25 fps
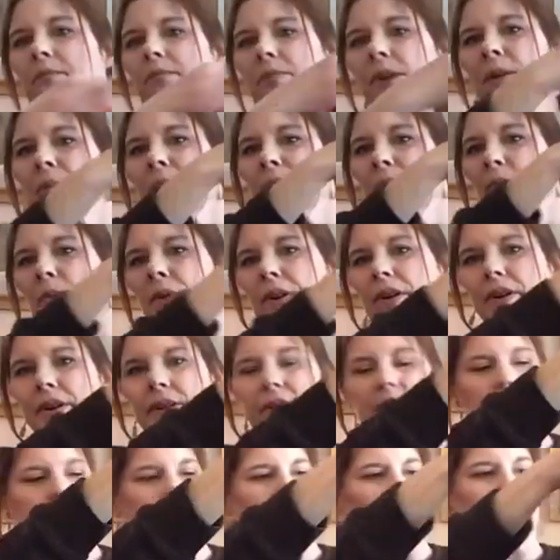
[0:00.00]
Probably wear
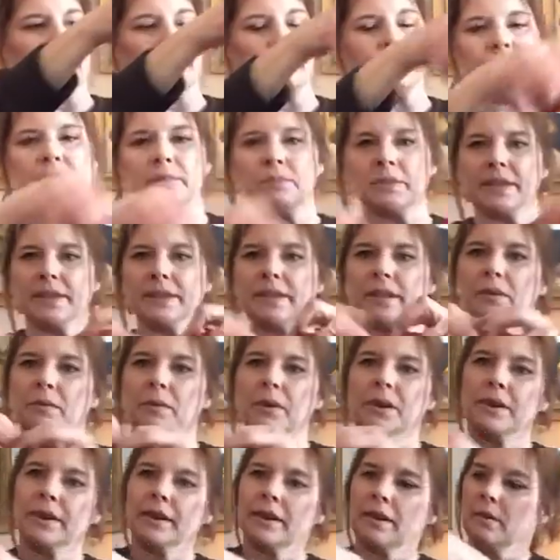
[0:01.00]
it, you know, somebody's going to
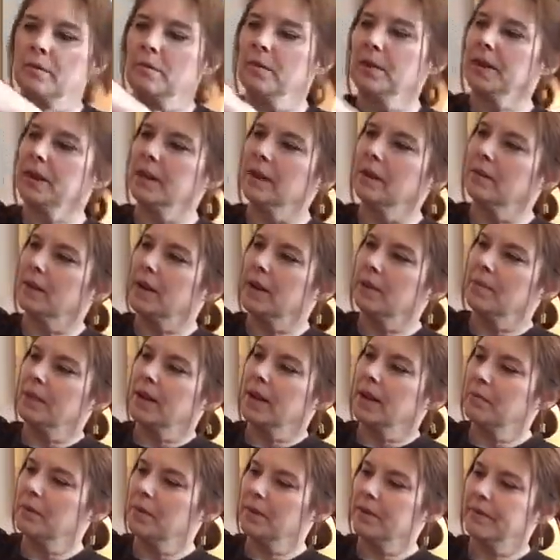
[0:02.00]
wear it open anyway, but
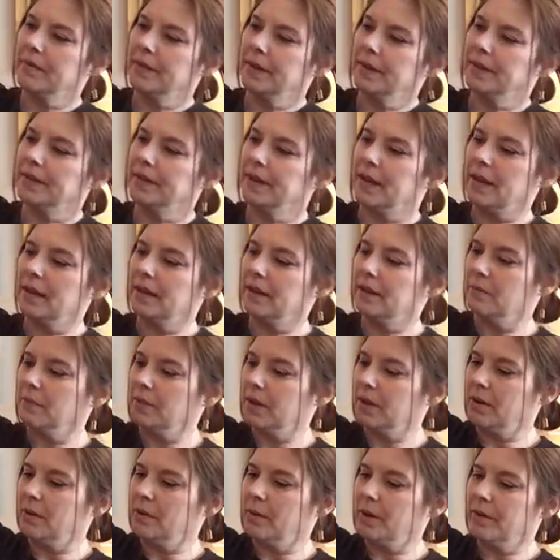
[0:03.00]
I will fix that. It'll be
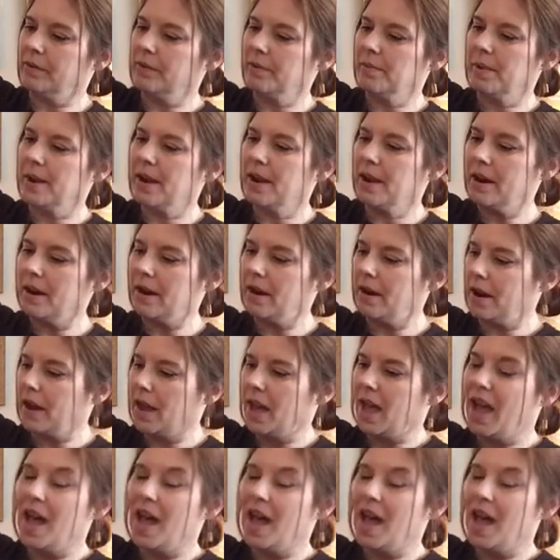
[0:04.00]
a quick repair.